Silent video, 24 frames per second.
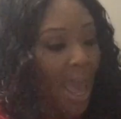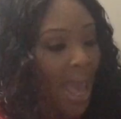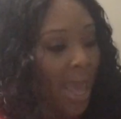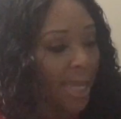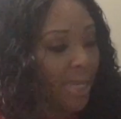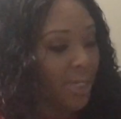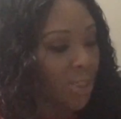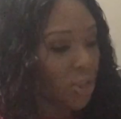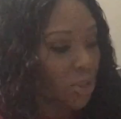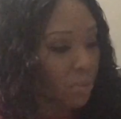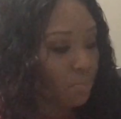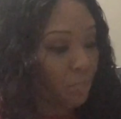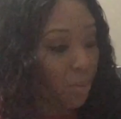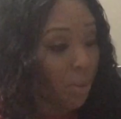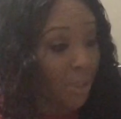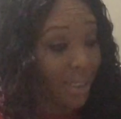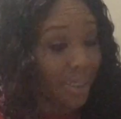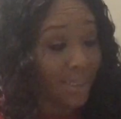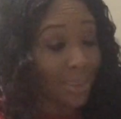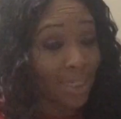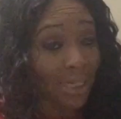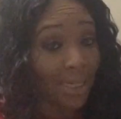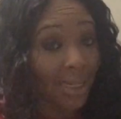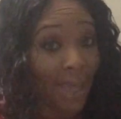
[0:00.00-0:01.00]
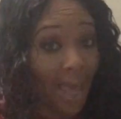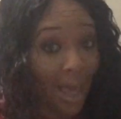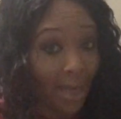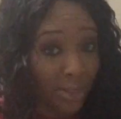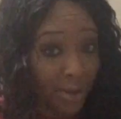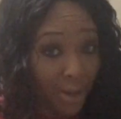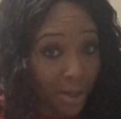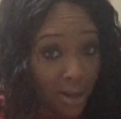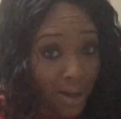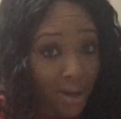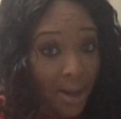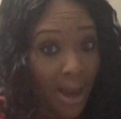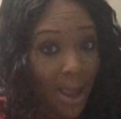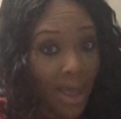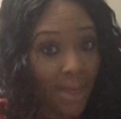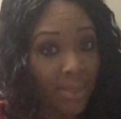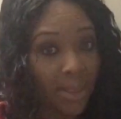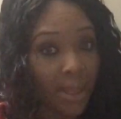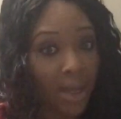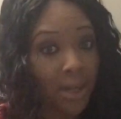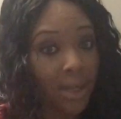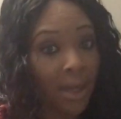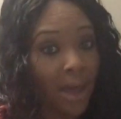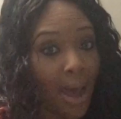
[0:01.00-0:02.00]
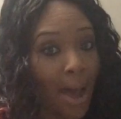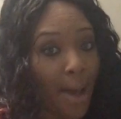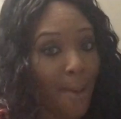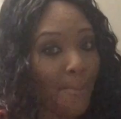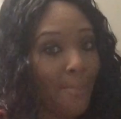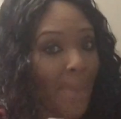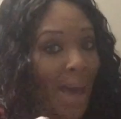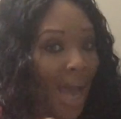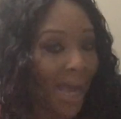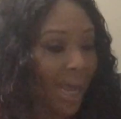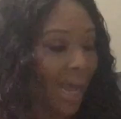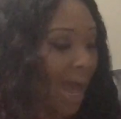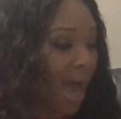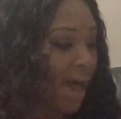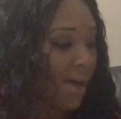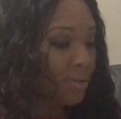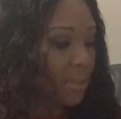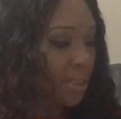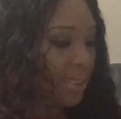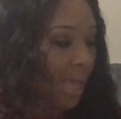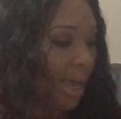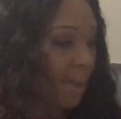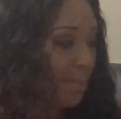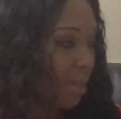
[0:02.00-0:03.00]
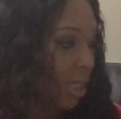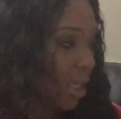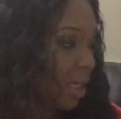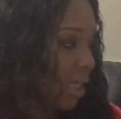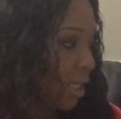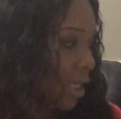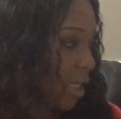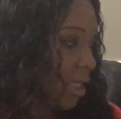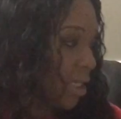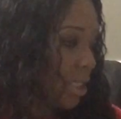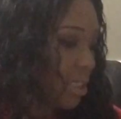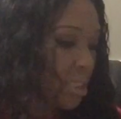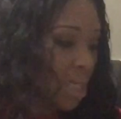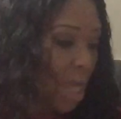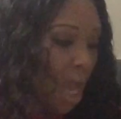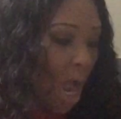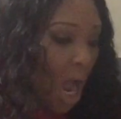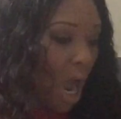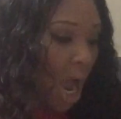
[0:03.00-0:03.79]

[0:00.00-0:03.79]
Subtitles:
and put it together and then come back after that, because